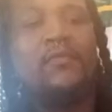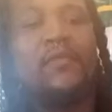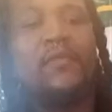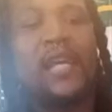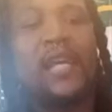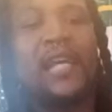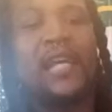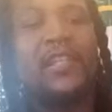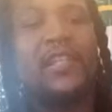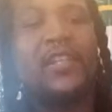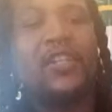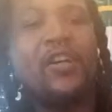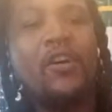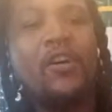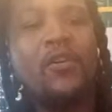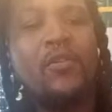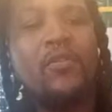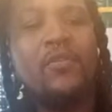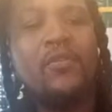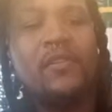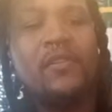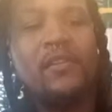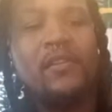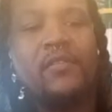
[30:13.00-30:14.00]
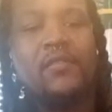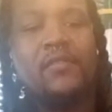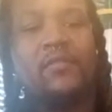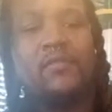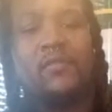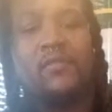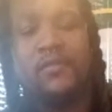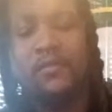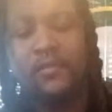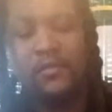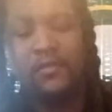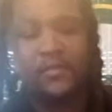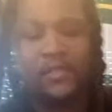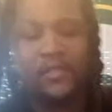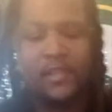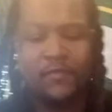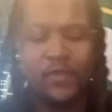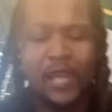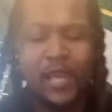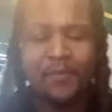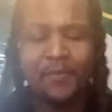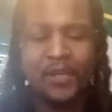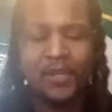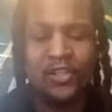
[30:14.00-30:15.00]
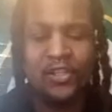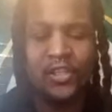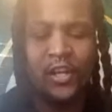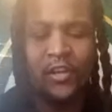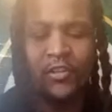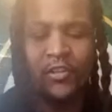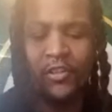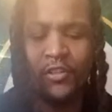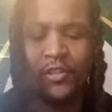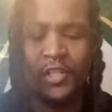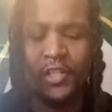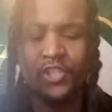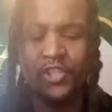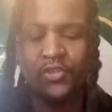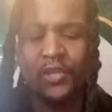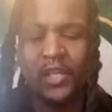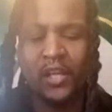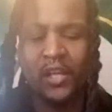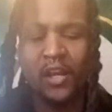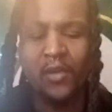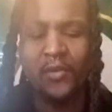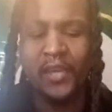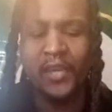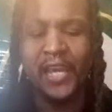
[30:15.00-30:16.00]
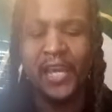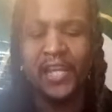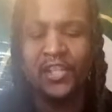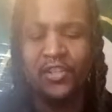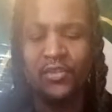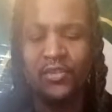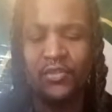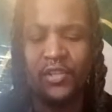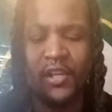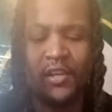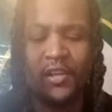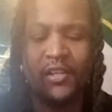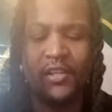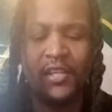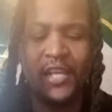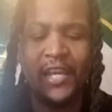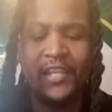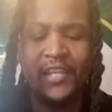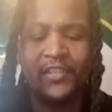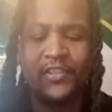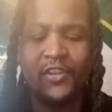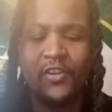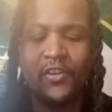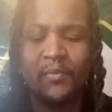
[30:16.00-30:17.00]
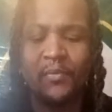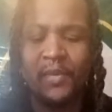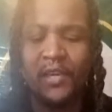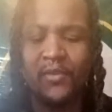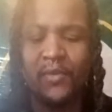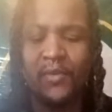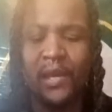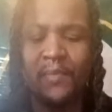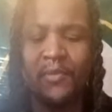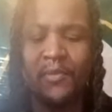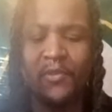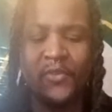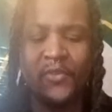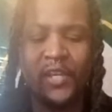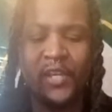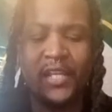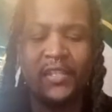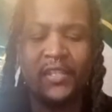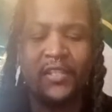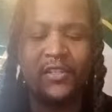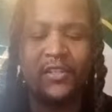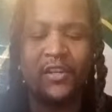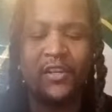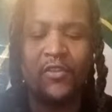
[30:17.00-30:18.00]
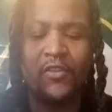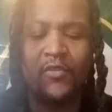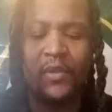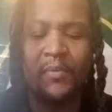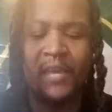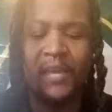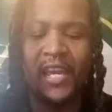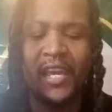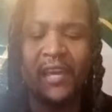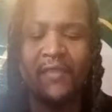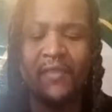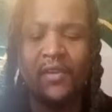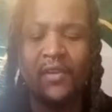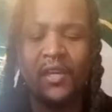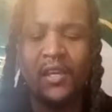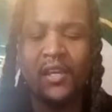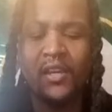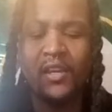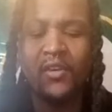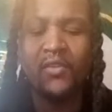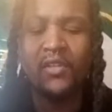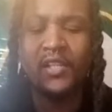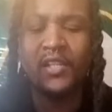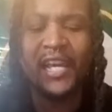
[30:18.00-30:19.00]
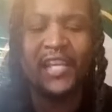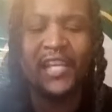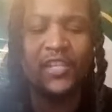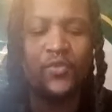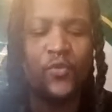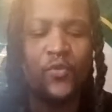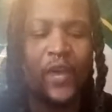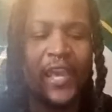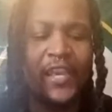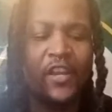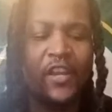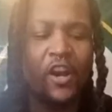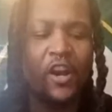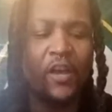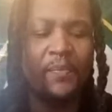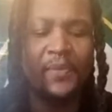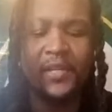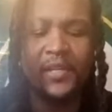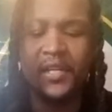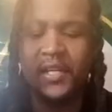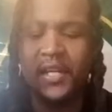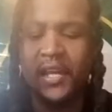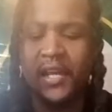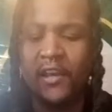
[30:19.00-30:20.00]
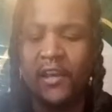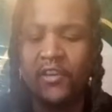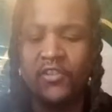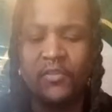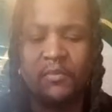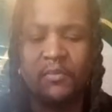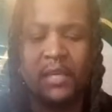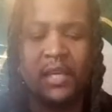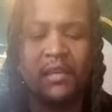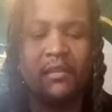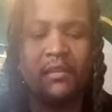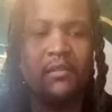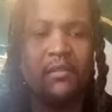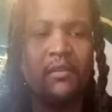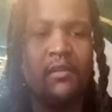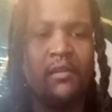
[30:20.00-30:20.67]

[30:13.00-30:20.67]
at the door, if you happen to turn on the street, all we ask you turn your lights on, man. Wipe your feet at the door. We might have nice white carpet in the house, man.